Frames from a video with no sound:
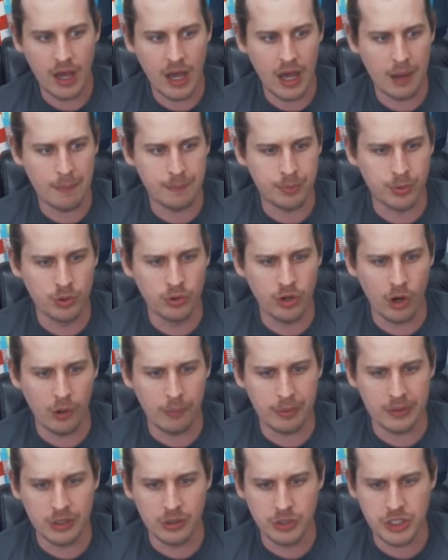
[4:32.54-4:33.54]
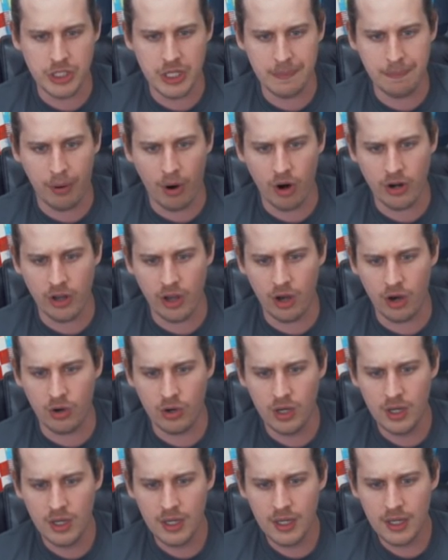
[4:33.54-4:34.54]
uh, Bruno, Belushi,
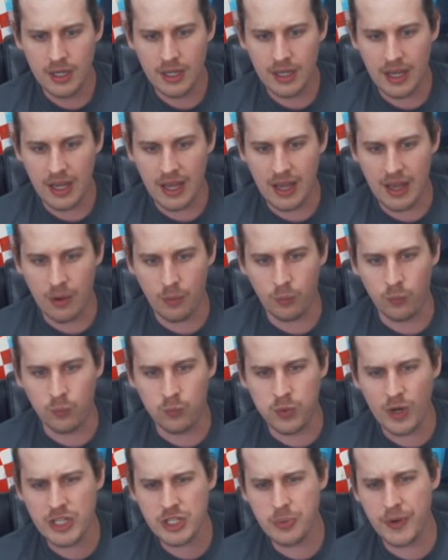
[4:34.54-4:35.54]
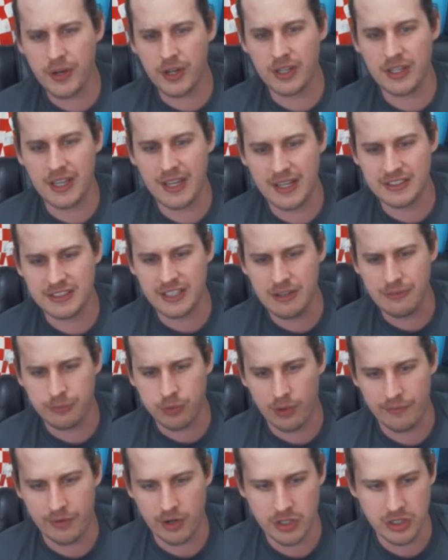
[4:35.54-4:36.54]
Pardo. Uh, wish we could get his
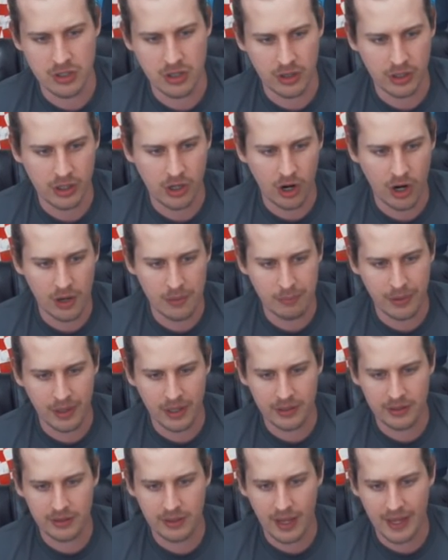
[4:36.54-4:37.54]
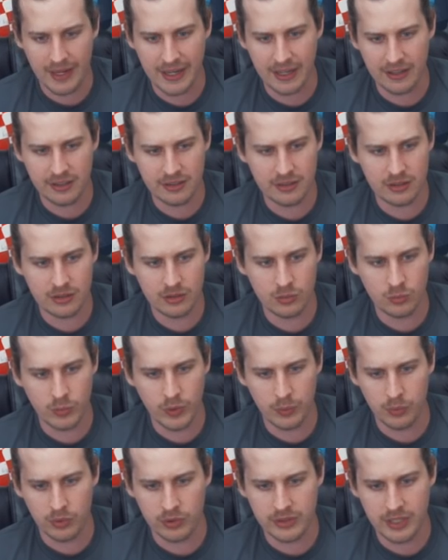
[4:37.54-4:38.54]
inform version of the card, but I guess
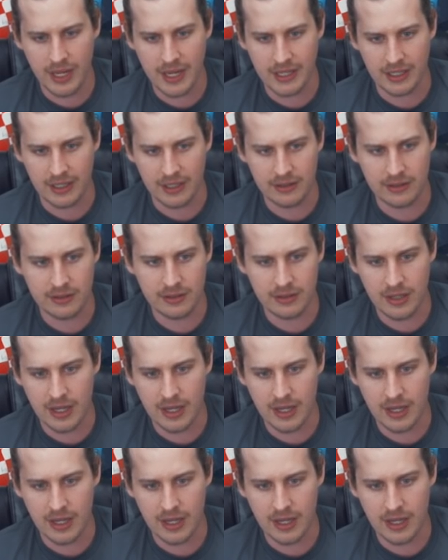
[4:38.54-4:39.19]
we will take it.